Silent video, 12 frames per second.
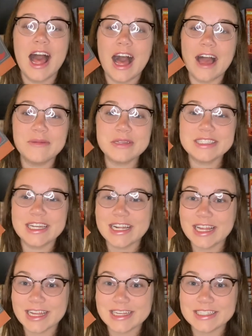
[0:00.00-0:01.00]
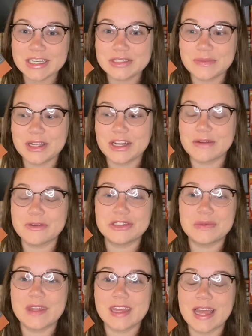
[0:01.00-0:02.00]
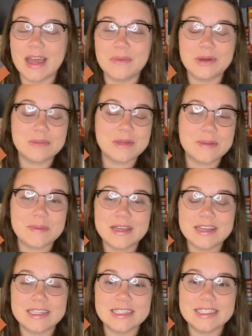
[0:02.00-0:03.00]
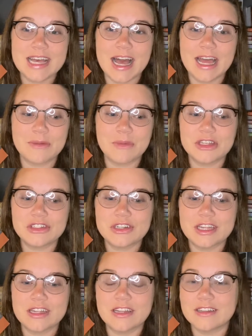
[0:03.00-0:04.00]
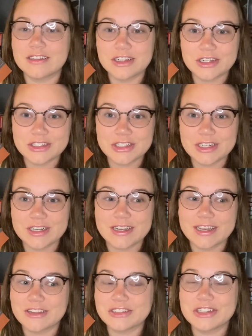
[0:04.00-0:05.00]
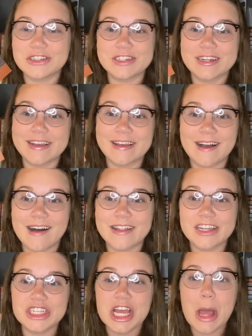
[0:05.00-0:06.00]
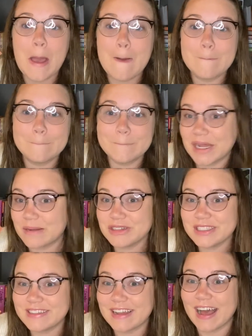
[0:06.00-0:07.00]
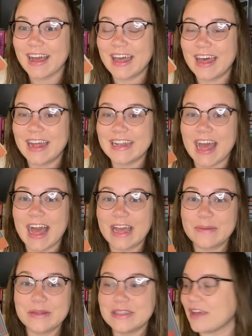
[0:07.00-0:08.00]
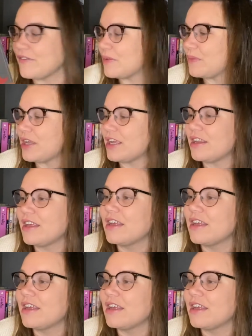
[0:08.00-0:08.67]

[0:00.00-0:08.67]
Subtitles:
I'm just not a classics reader, which you'd think I would be because I majored in literature, English literature in college, but I'm just not, and I will never read